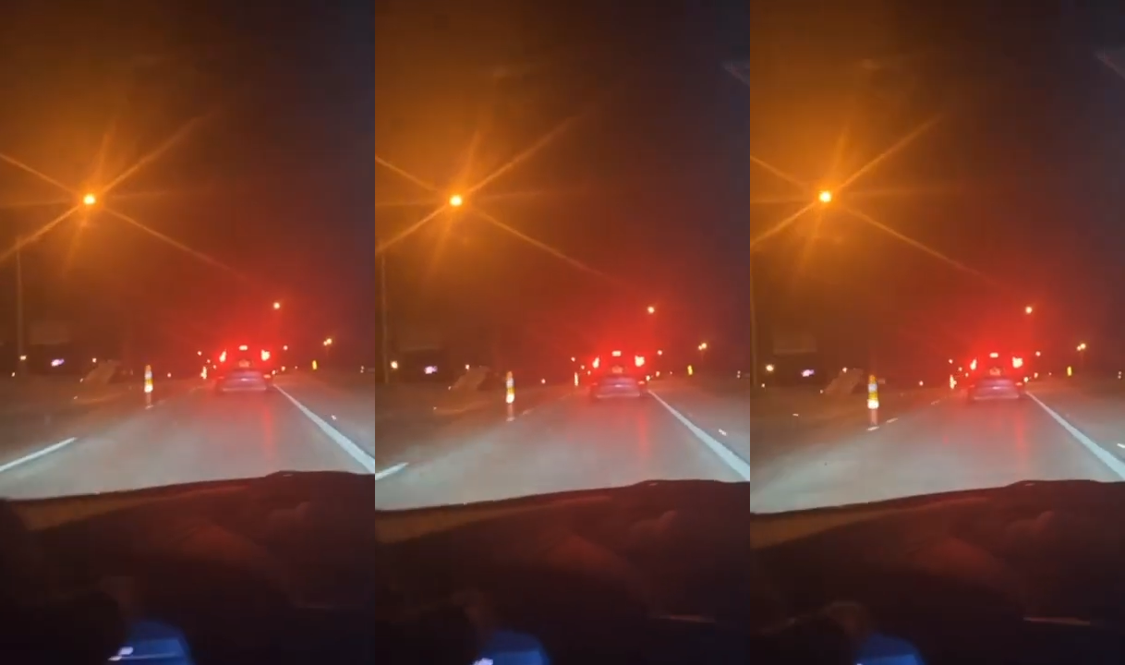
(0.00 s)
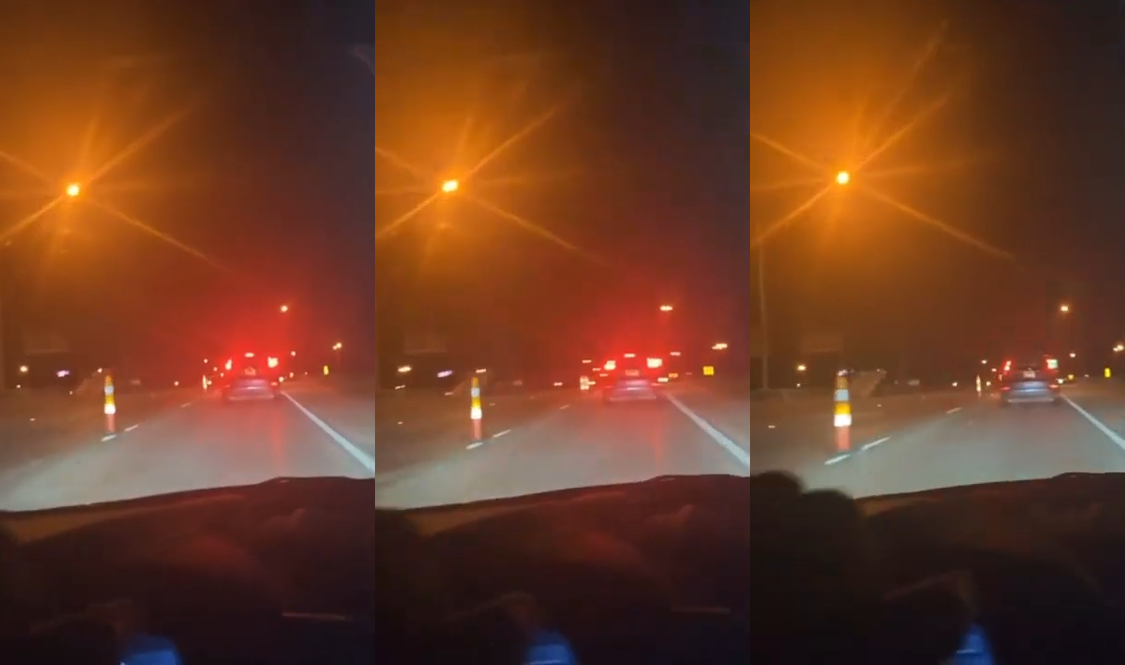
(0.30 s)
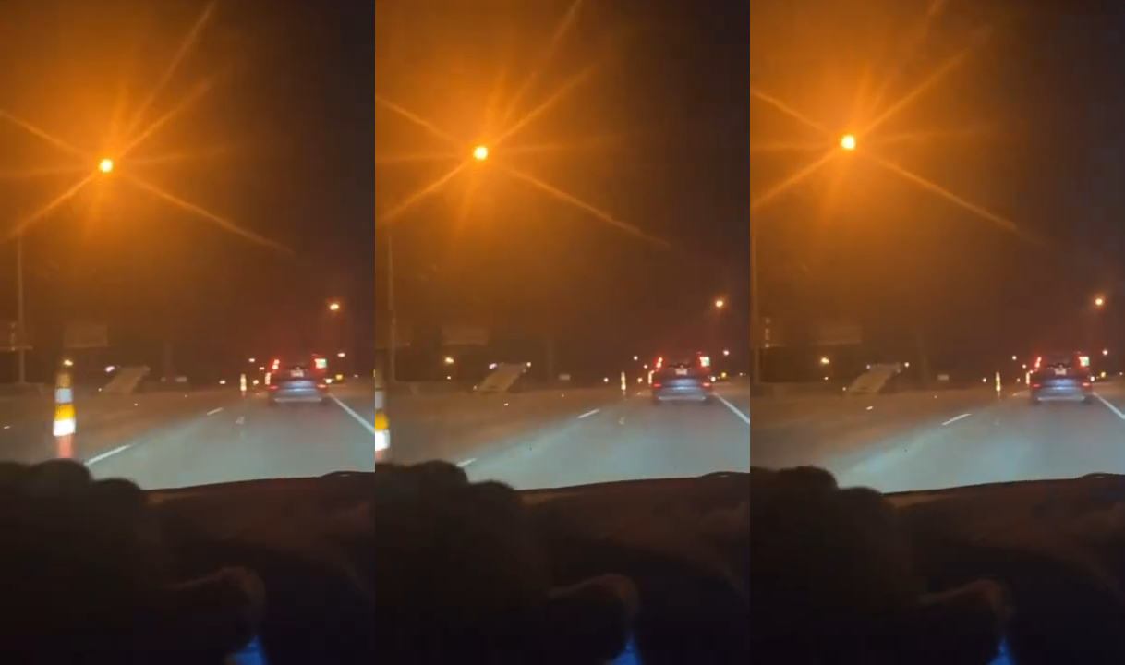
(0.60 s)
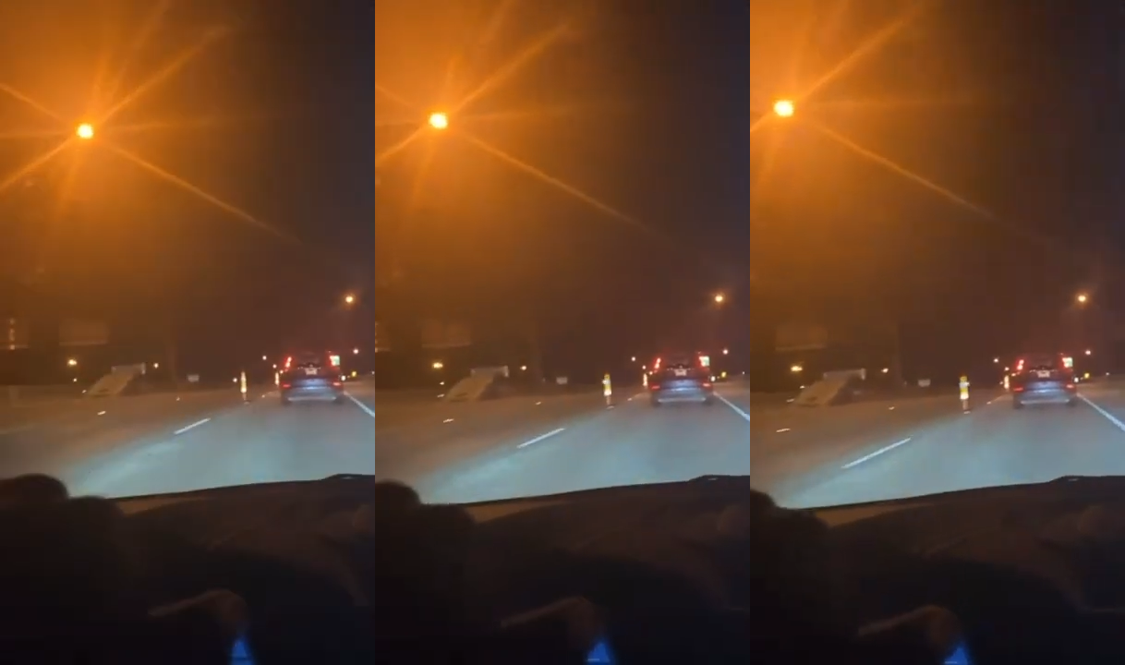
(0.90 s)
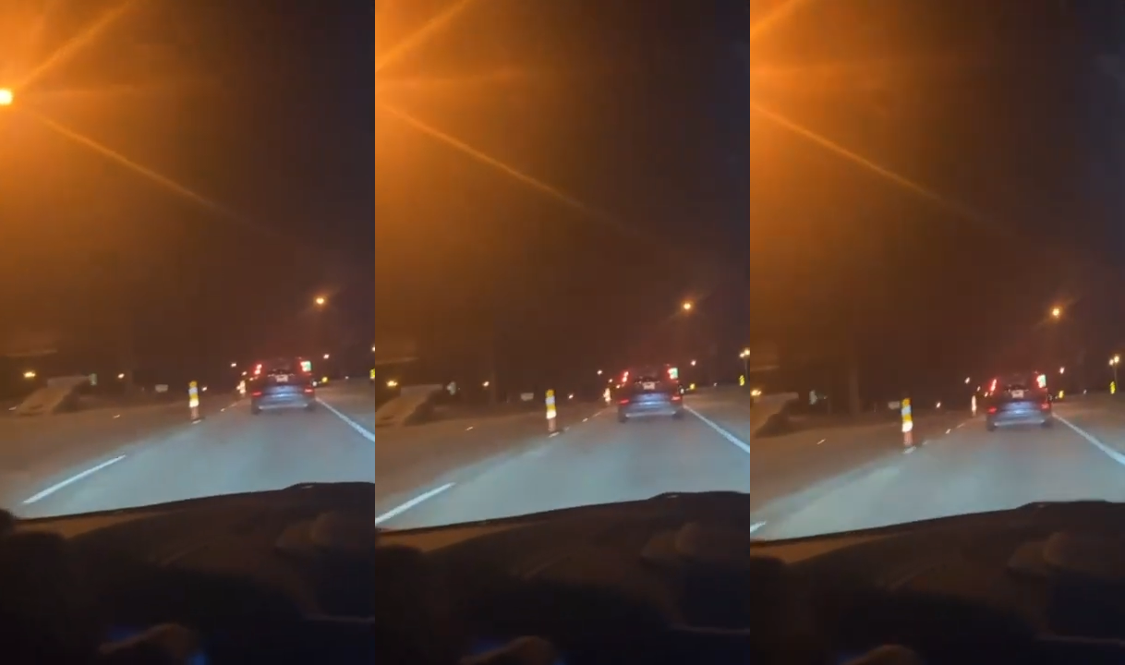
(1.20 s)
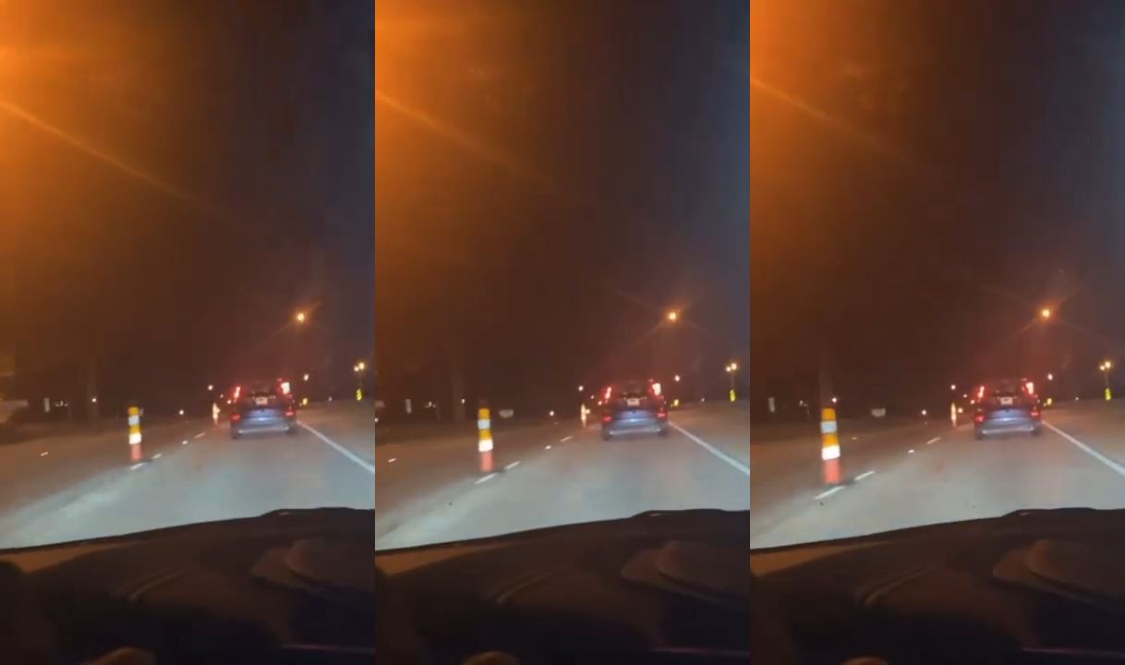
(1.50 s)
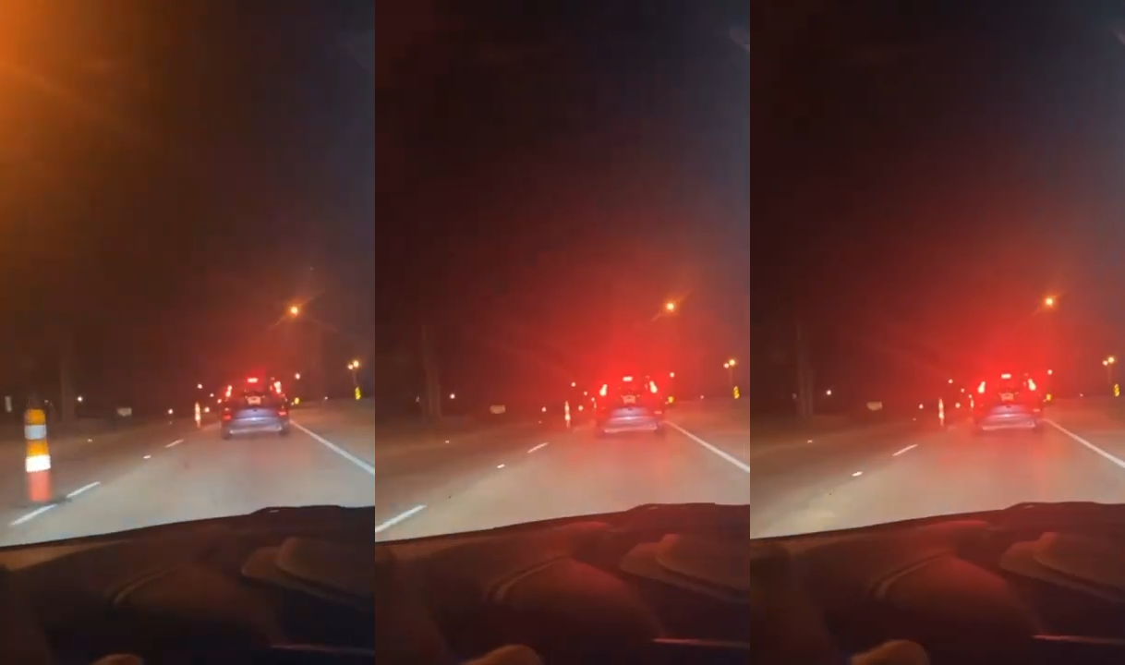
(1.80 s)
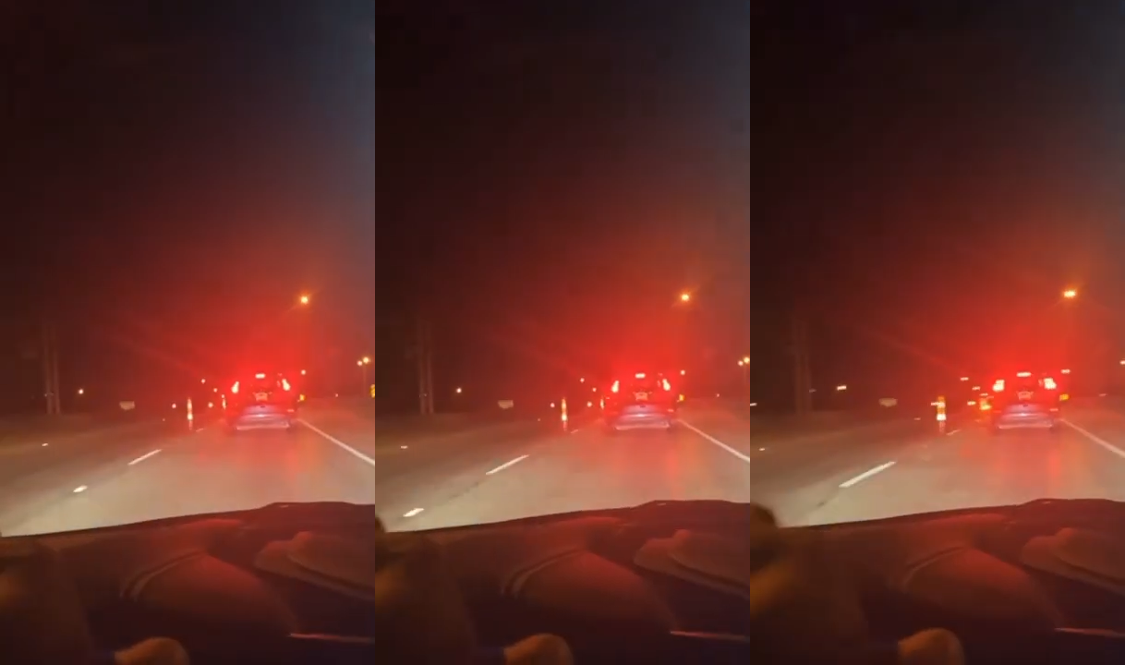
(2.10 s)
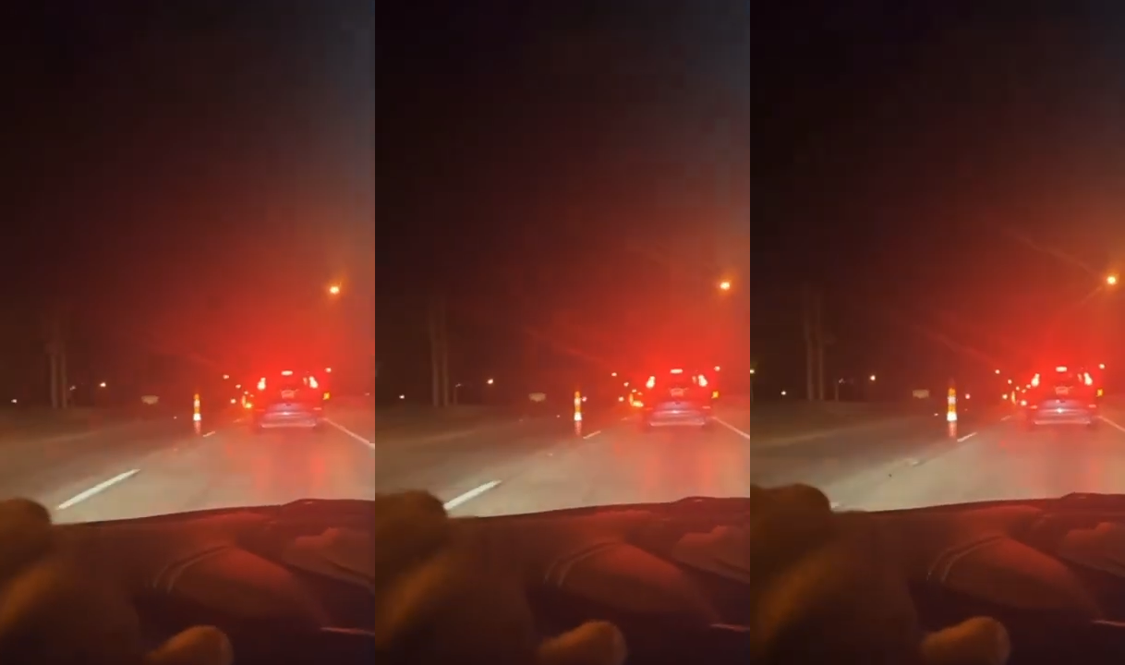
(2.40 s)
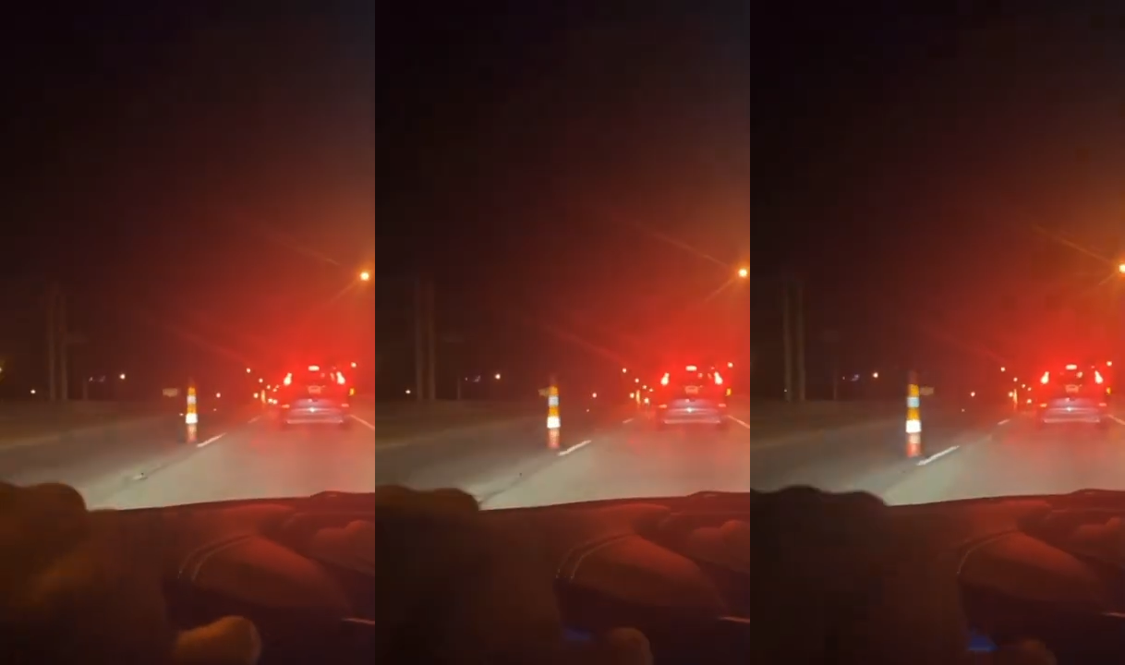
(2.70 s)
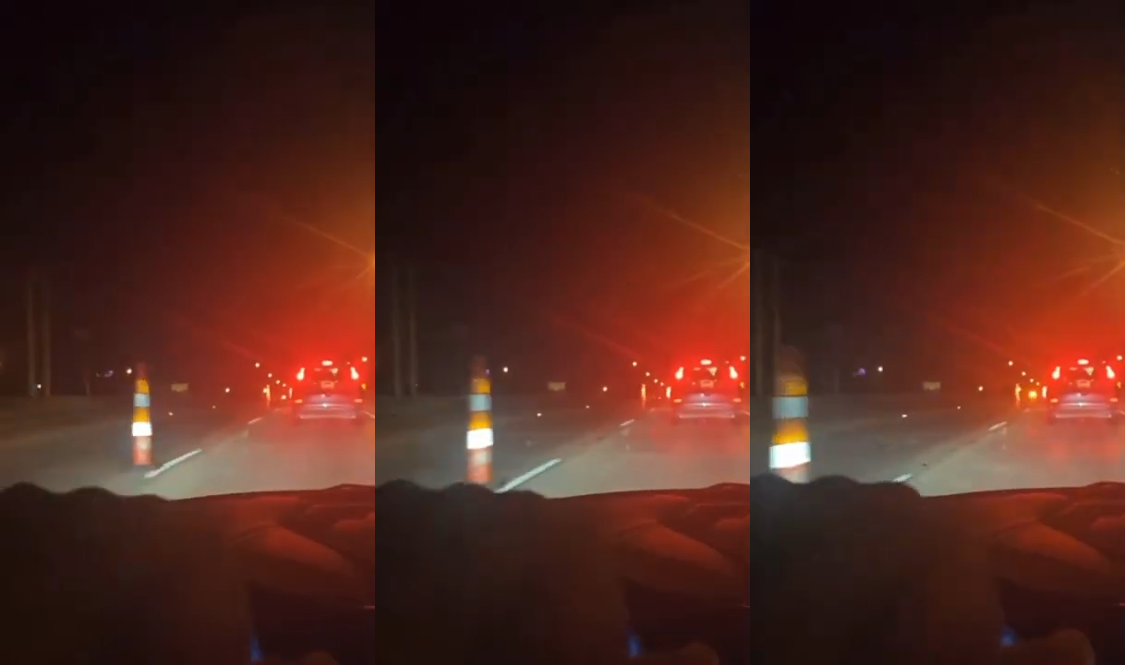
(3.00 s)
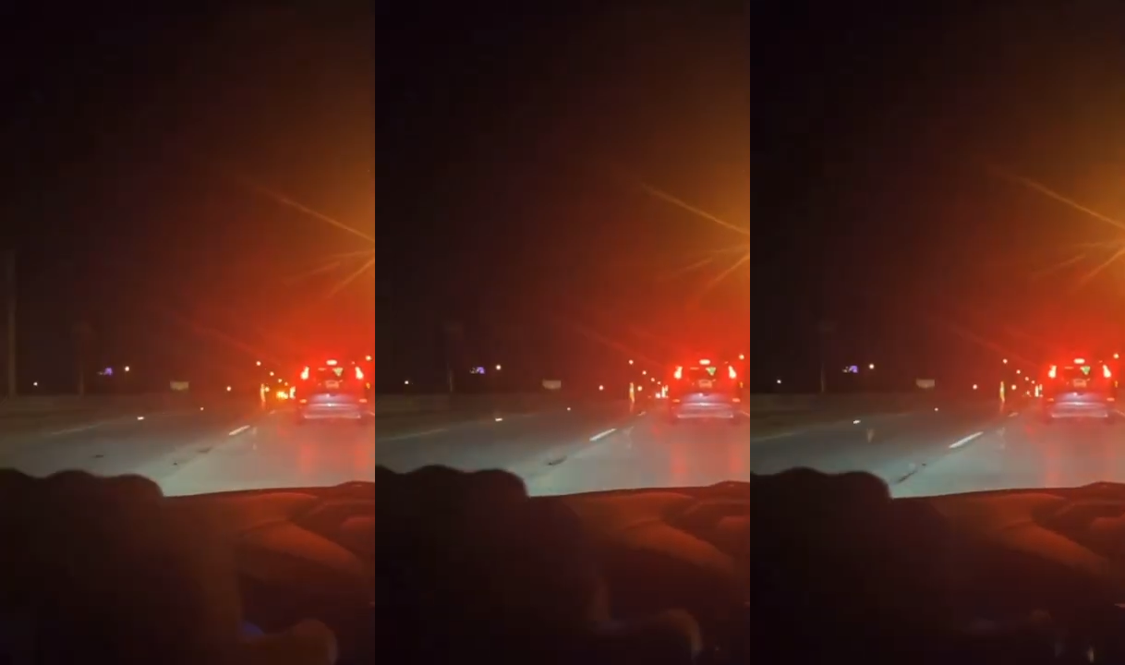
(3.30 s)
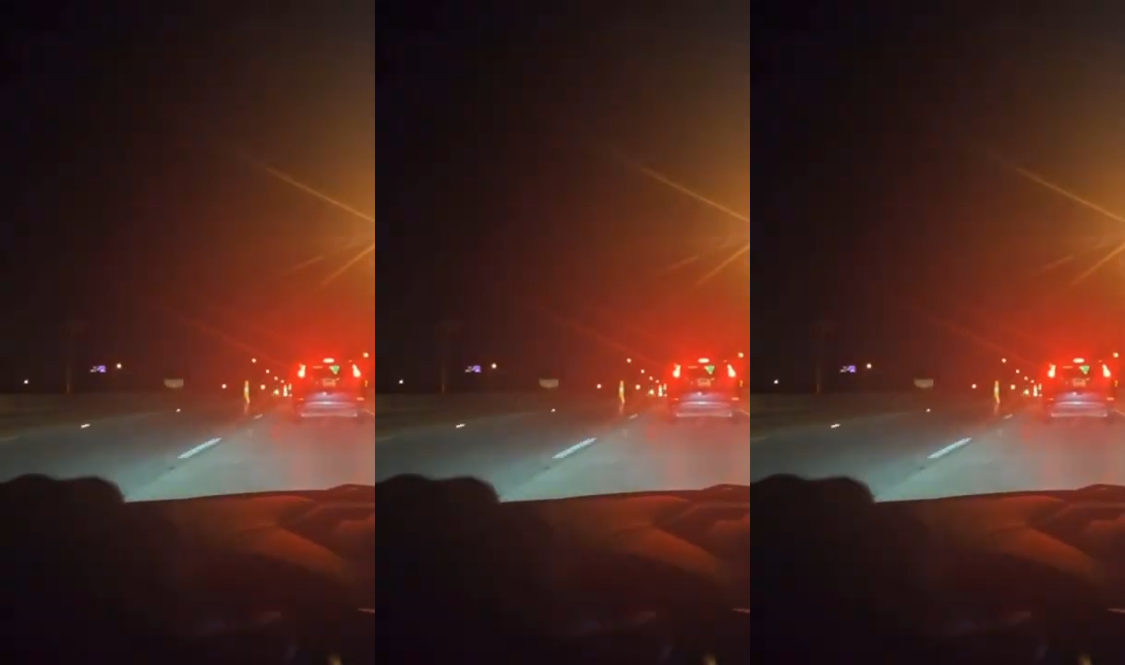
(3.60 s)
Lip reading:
No face is visible, so there are no lips to read.